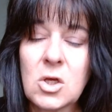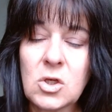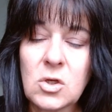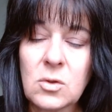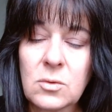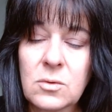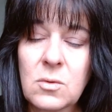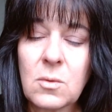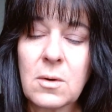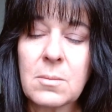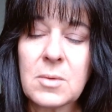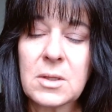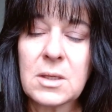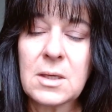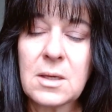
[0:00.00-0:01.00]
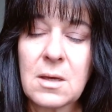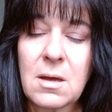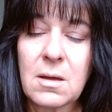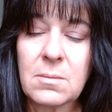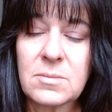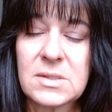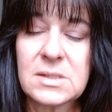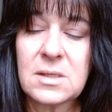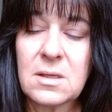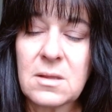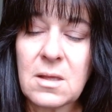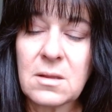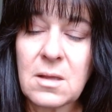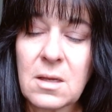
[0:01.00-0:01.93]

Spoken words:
you'll normally see that